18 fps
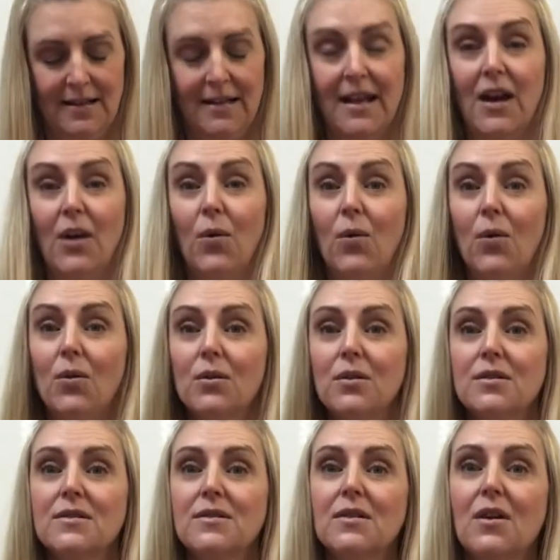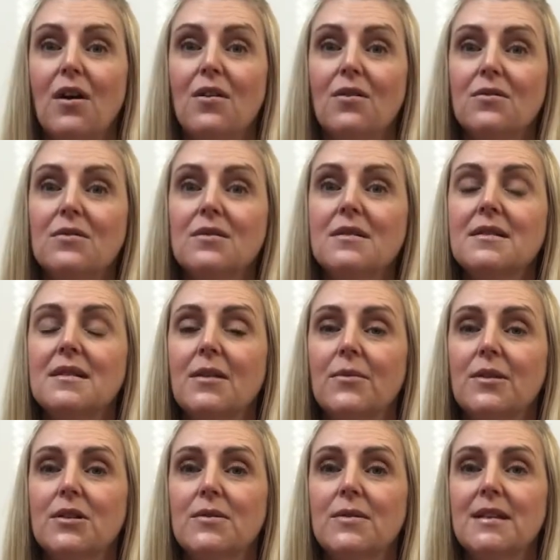Now, all the songs that
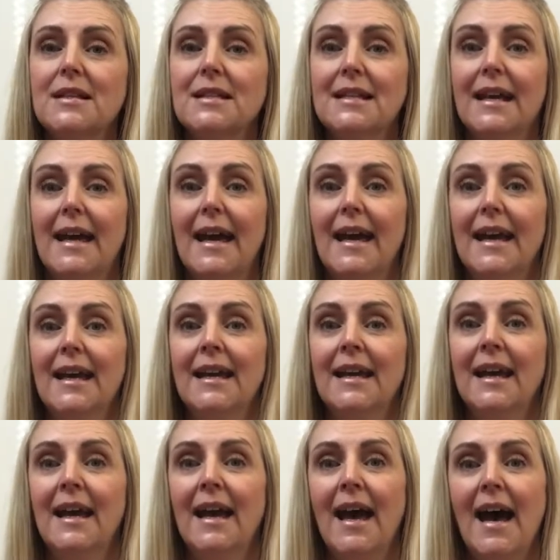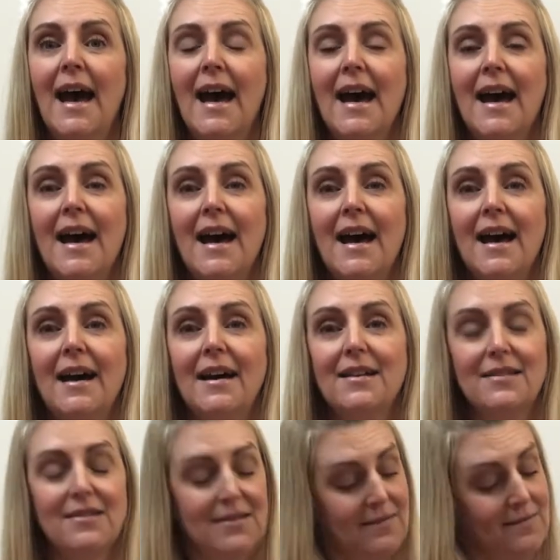we're doing today are
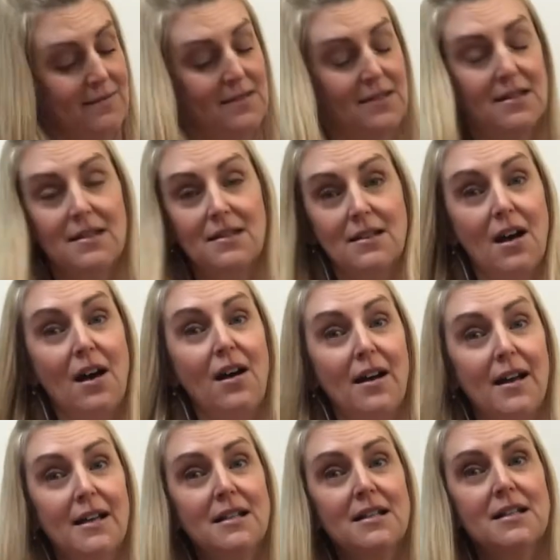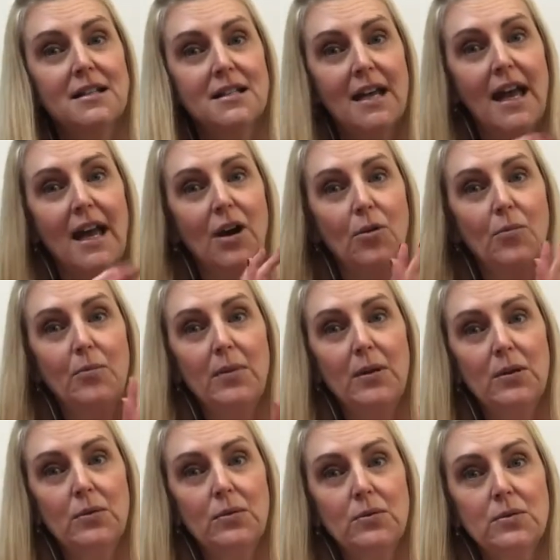designed to help
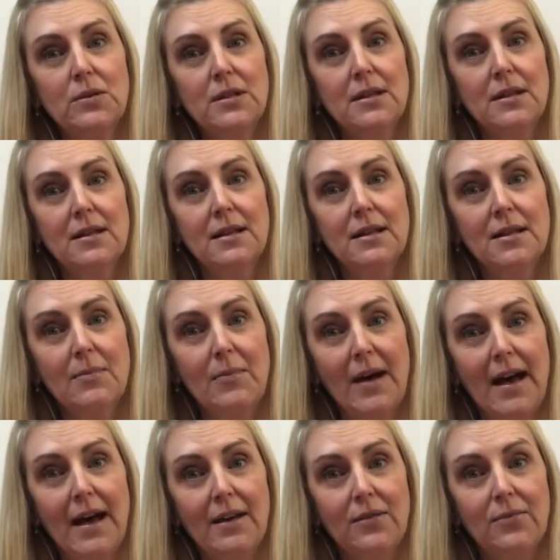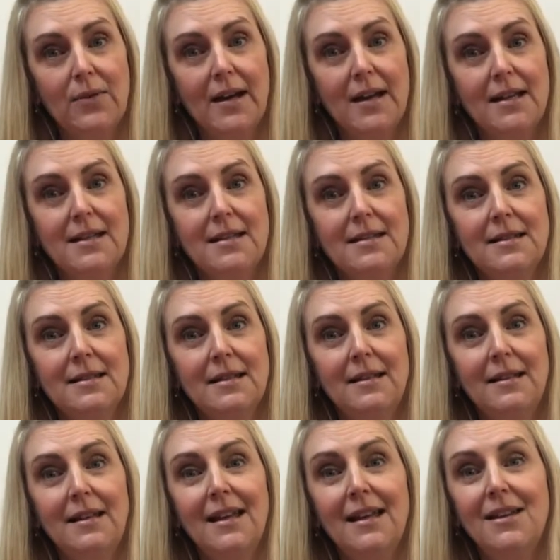build the pathways
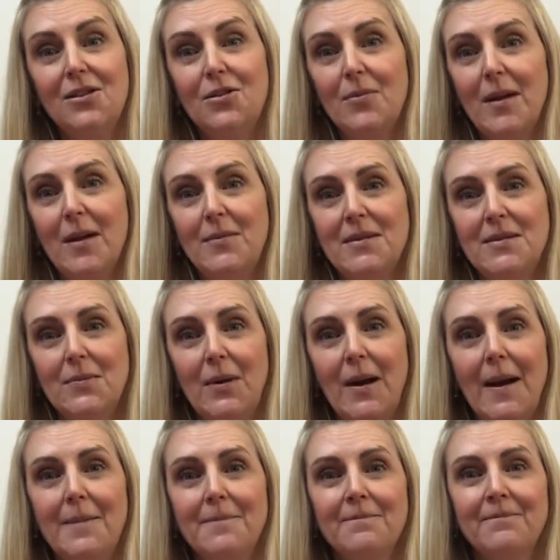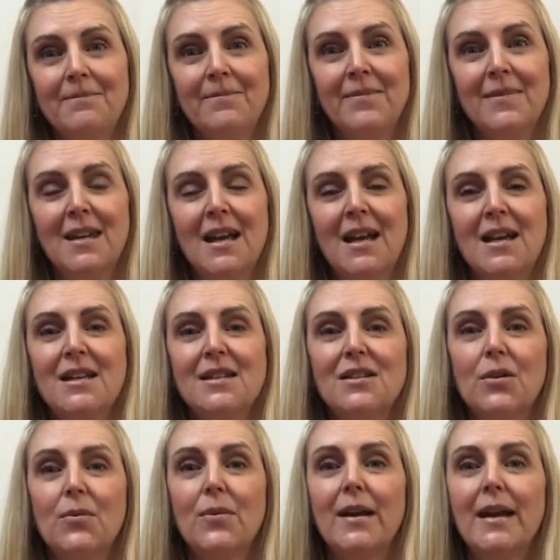in your baby's brain.
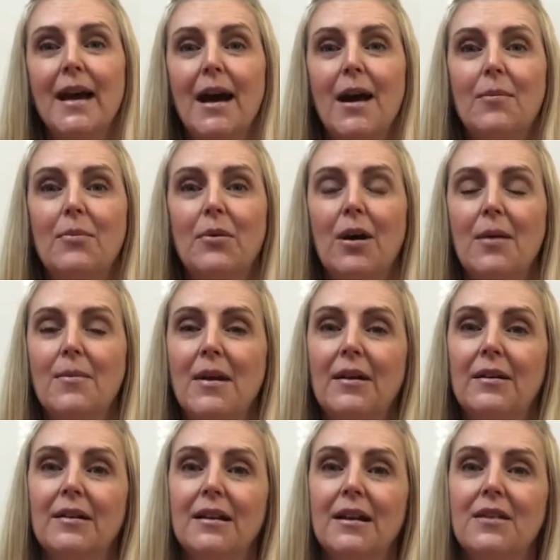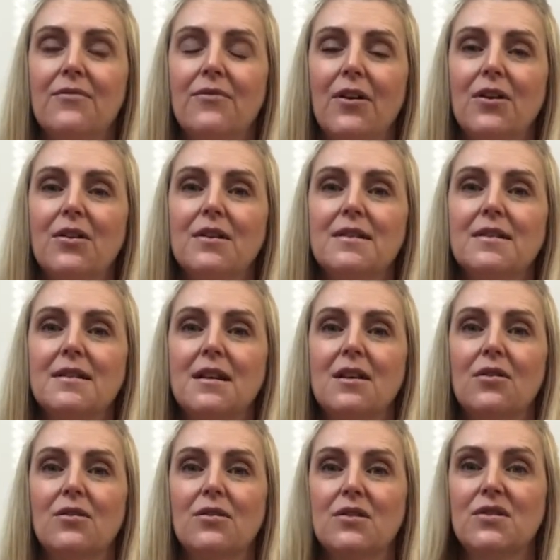So we are primarily
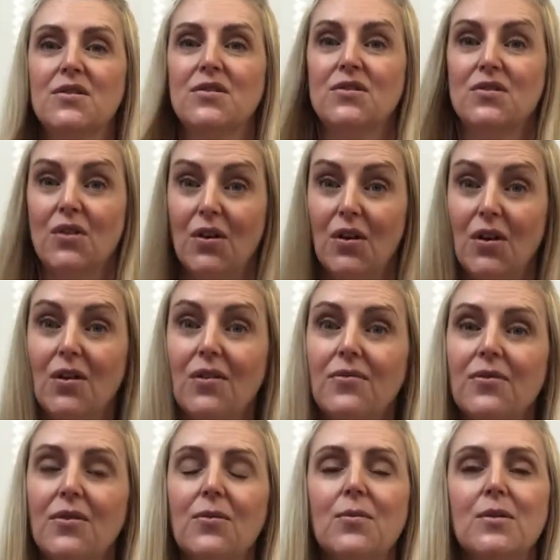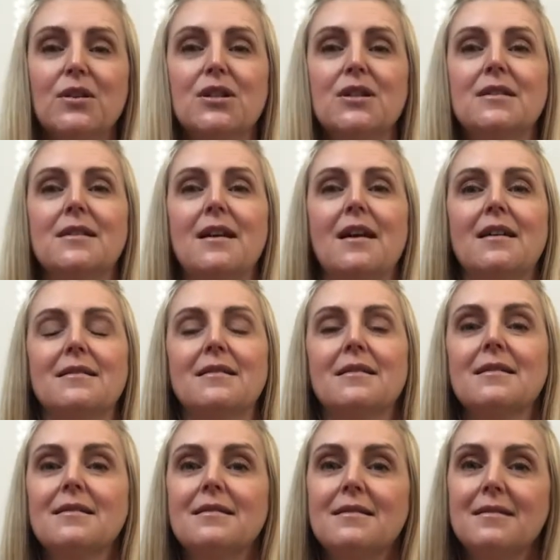focusing on the serve, which is us
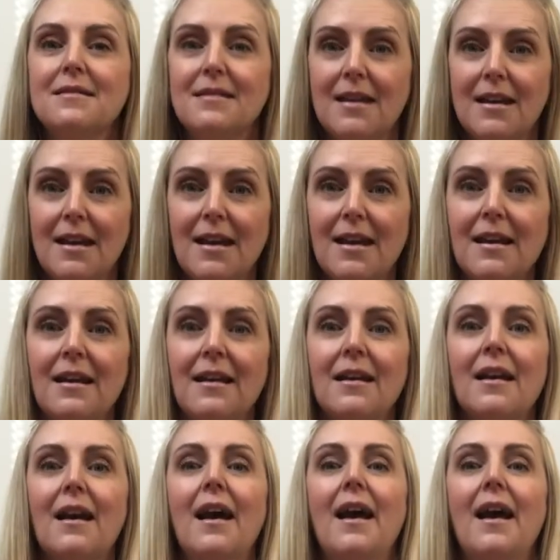singing